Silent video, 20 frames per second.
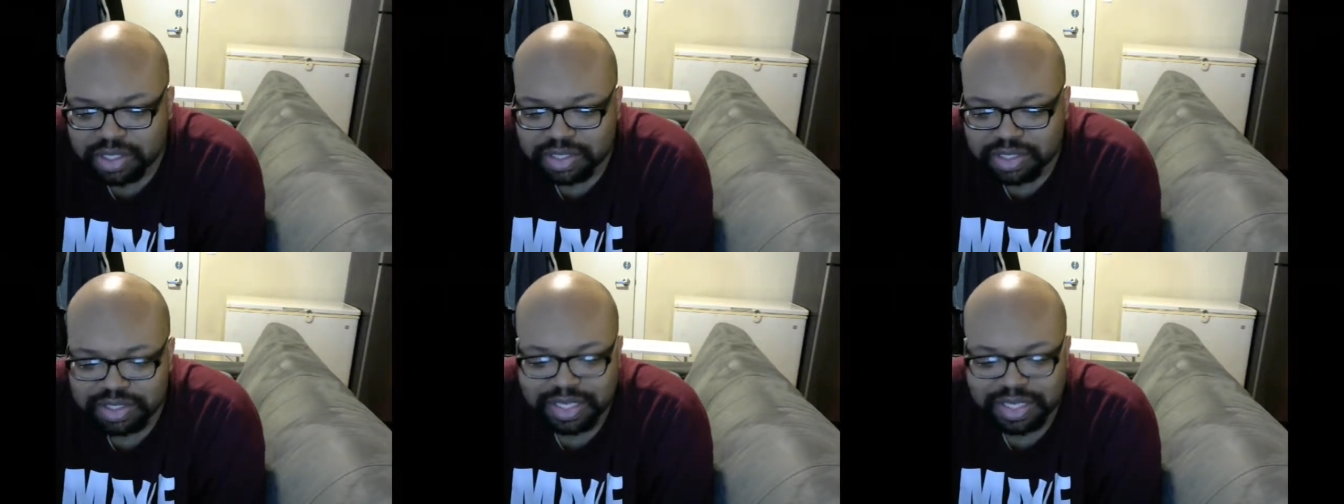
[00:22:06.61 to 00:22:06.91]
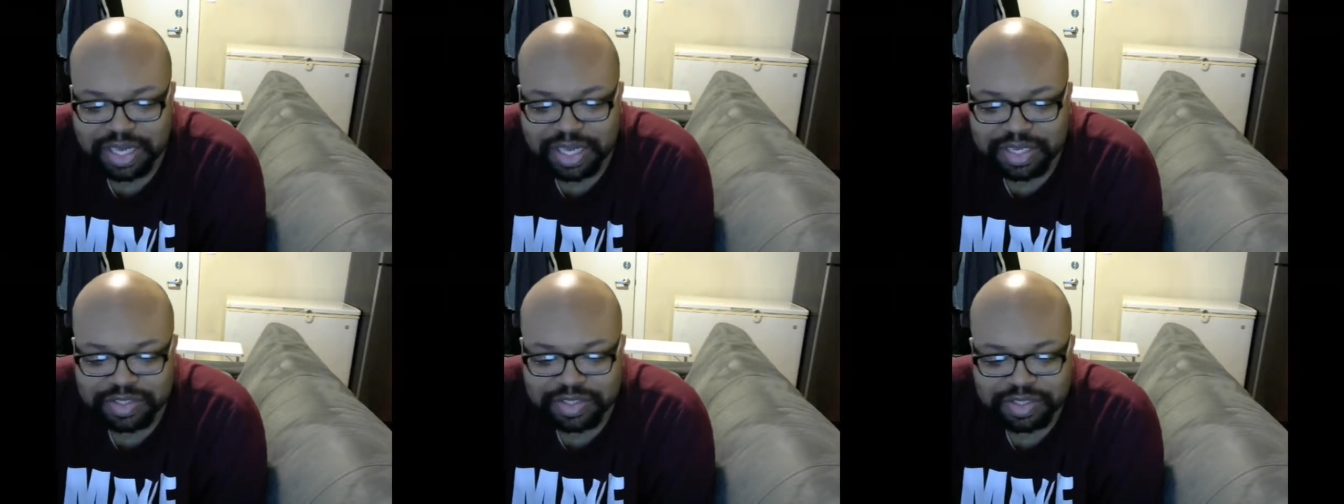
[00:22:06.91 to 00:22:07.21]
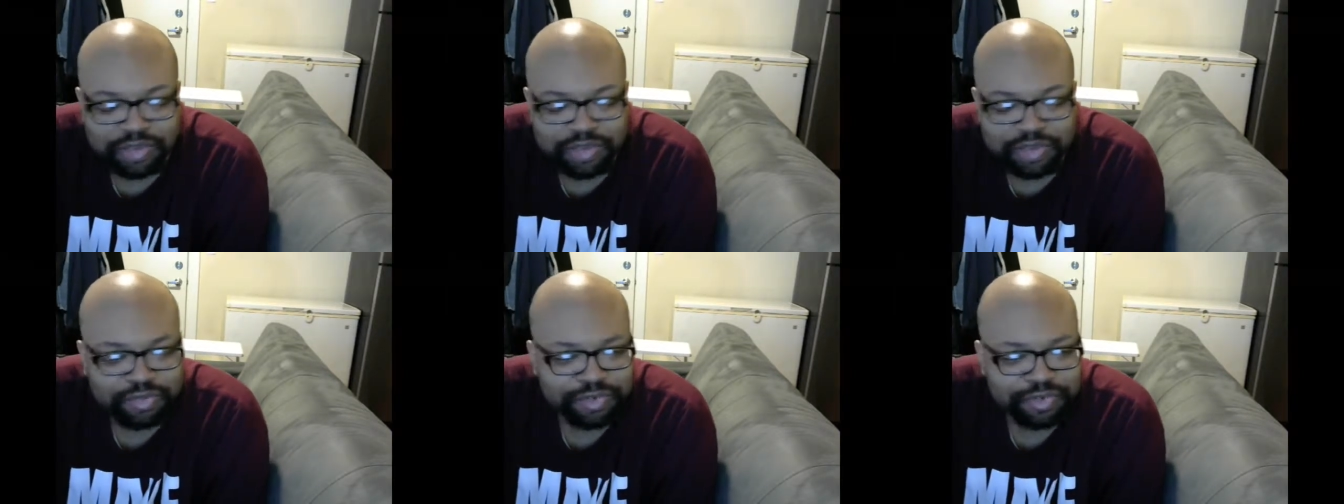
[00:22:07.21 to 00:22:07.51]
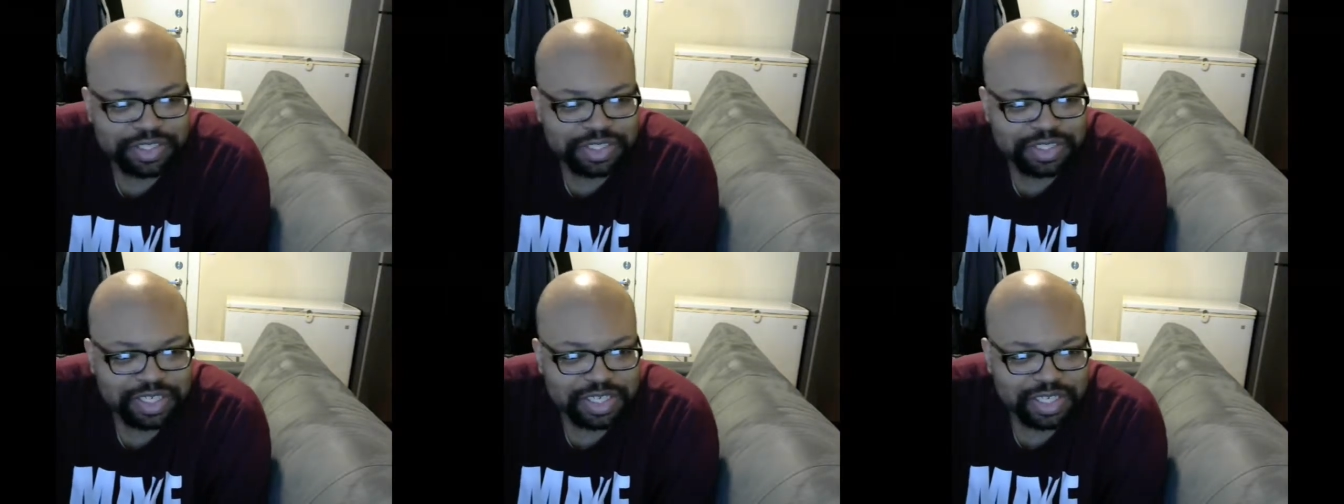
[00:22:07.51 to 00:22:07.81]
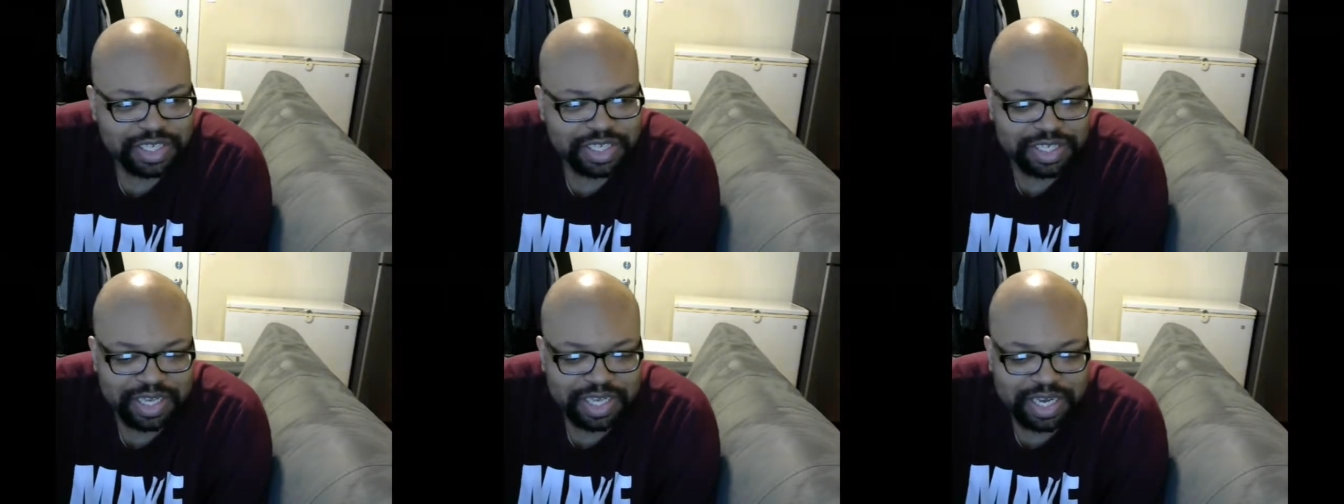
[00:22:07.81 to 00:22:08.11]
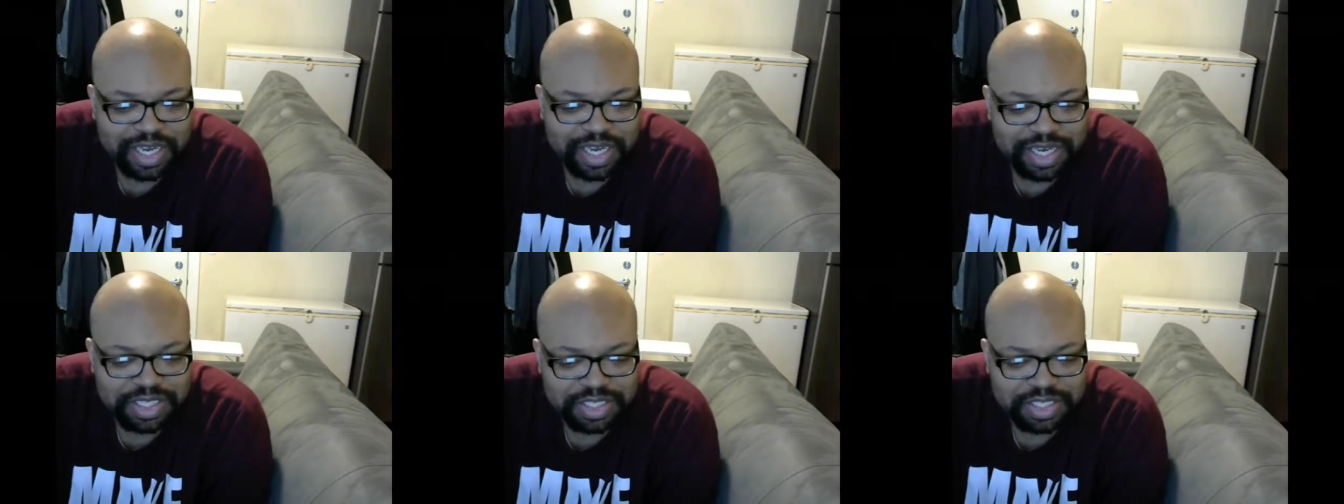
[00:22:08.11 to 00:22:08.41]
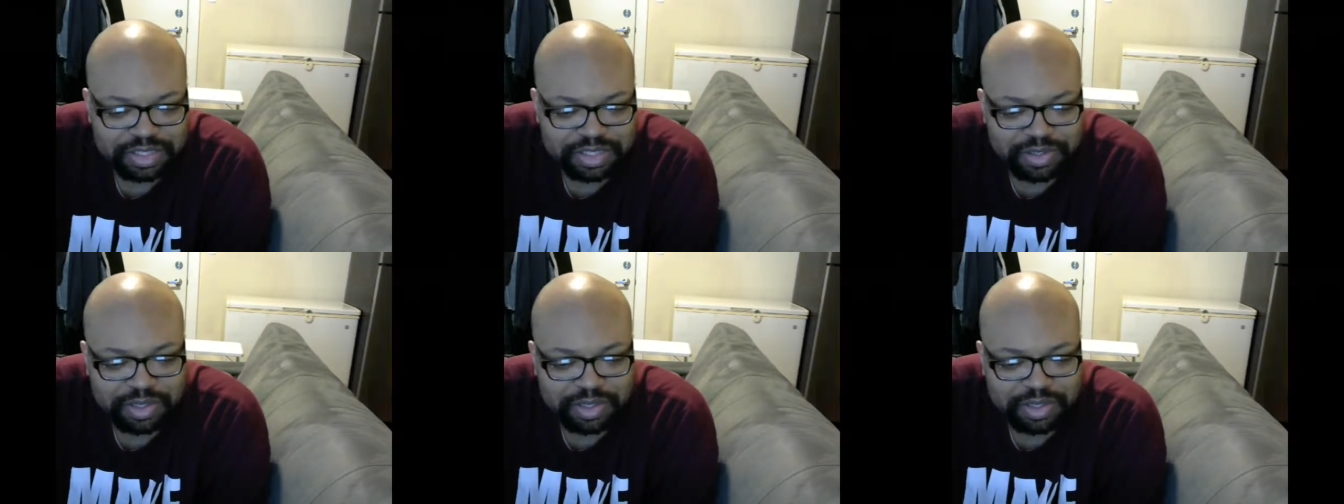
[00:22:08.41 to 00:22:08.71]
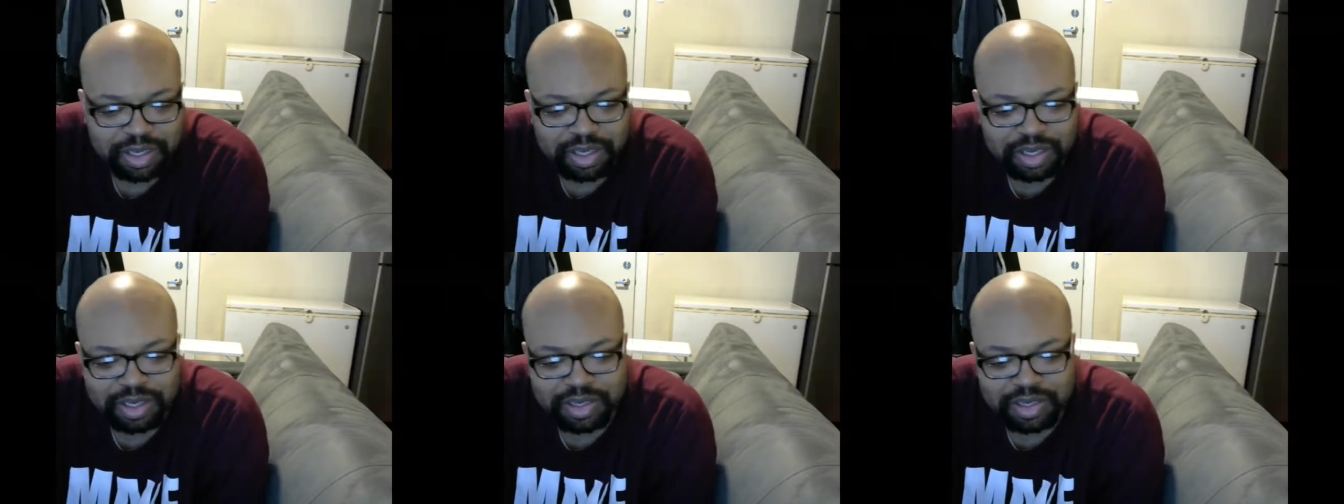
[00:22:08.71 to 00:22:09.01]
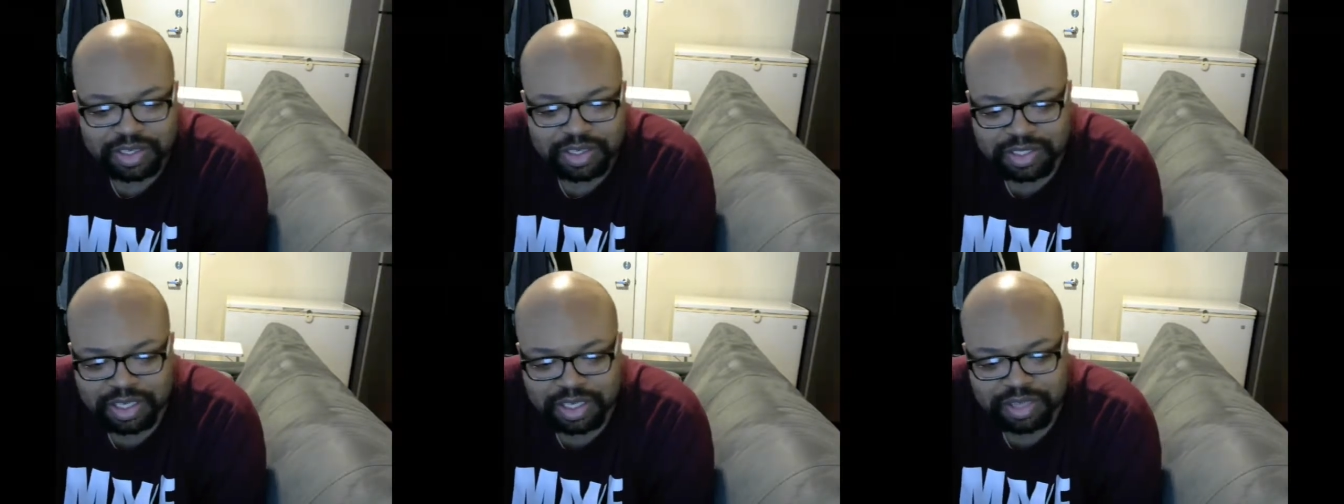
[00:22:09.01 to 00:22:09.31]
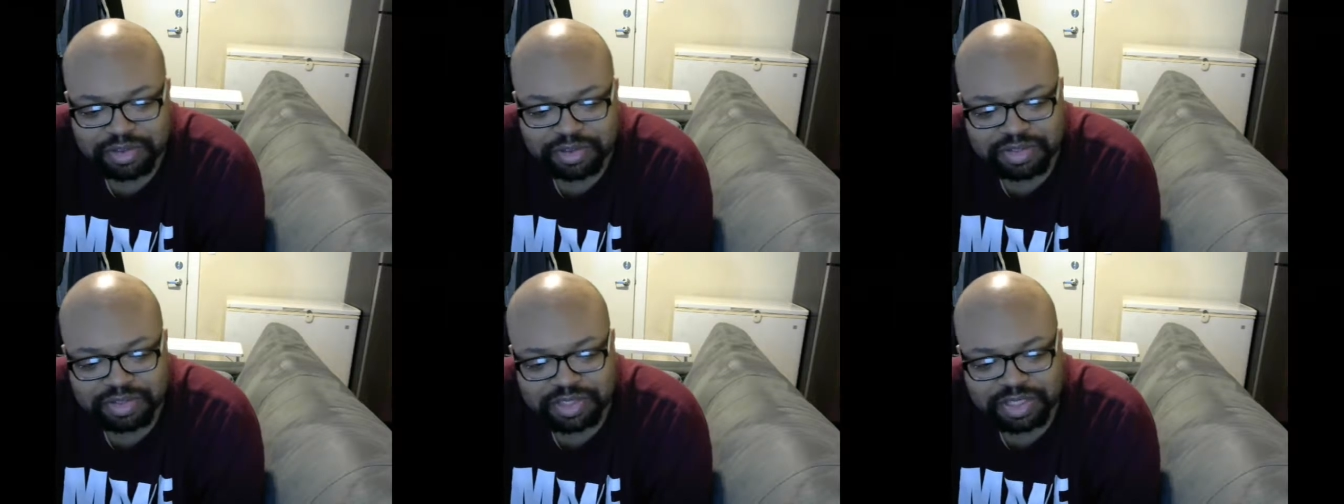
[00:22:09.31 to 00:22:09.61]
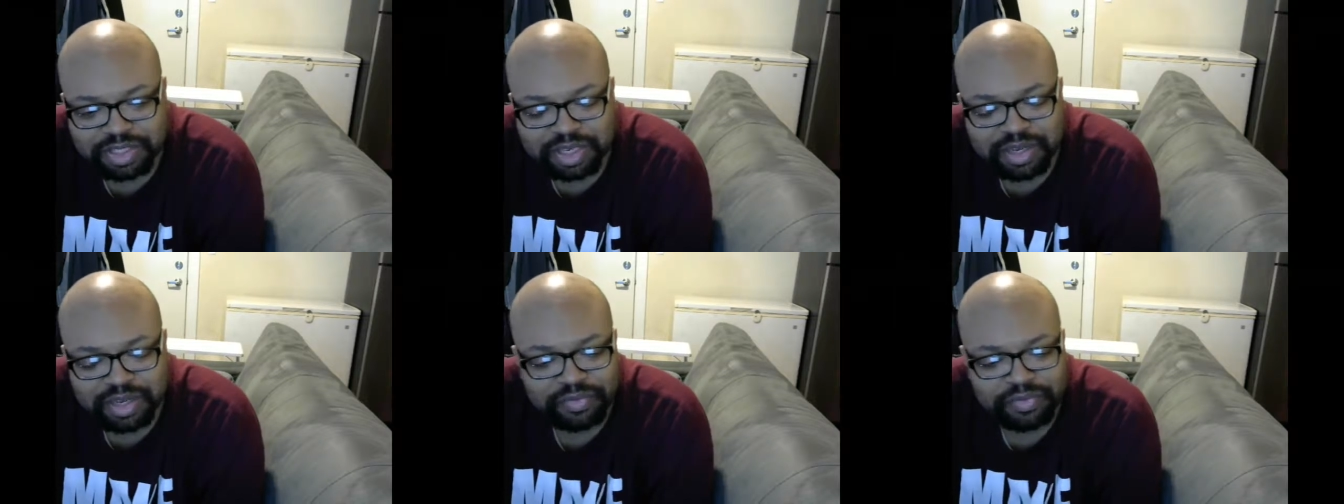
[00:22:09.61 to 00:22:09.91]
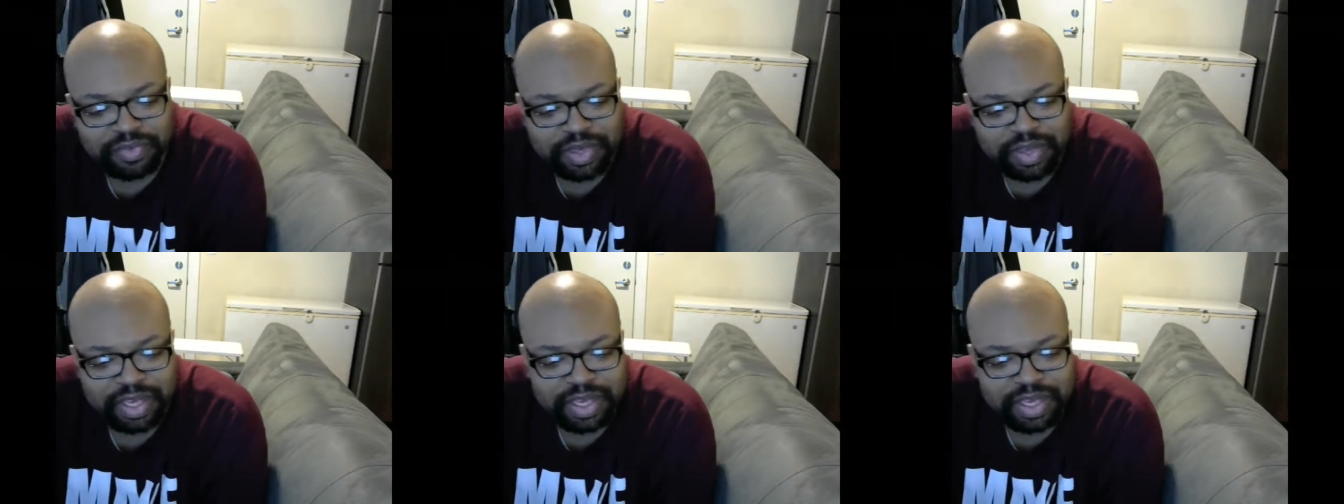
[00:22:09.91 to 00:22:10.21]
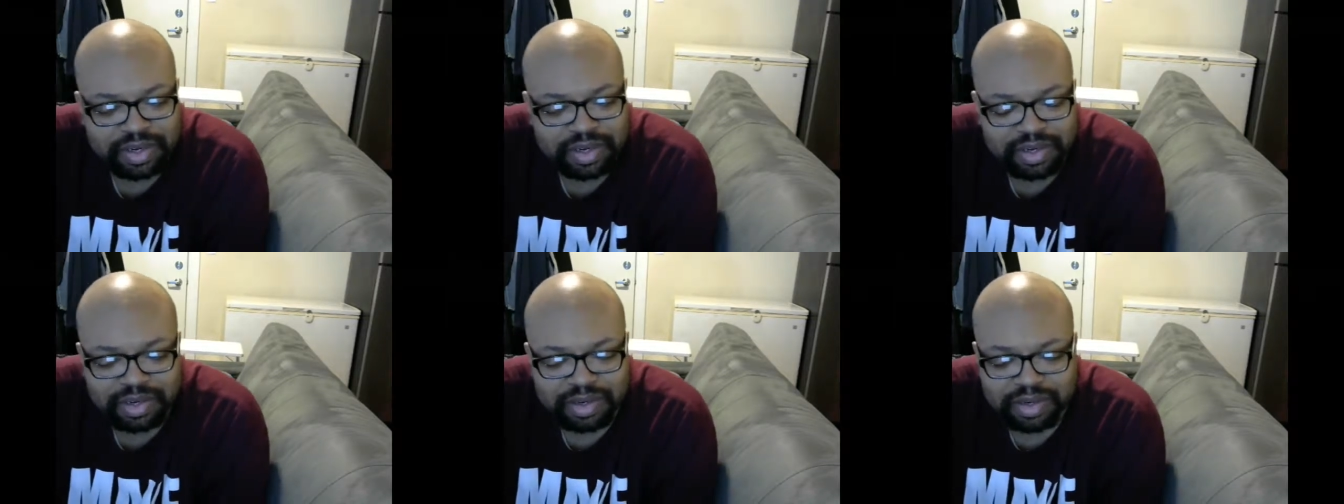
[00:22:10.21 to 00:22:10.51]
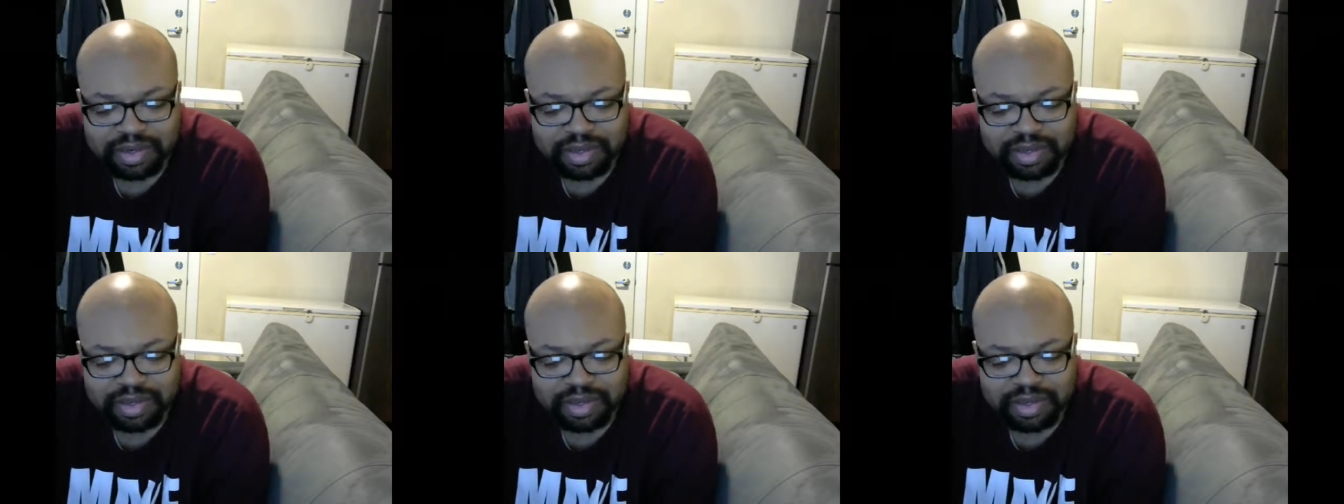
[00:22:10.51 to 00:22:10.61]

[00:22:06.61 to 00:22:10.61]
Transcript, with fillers: saying suffering succotash and doing all this other stuff, and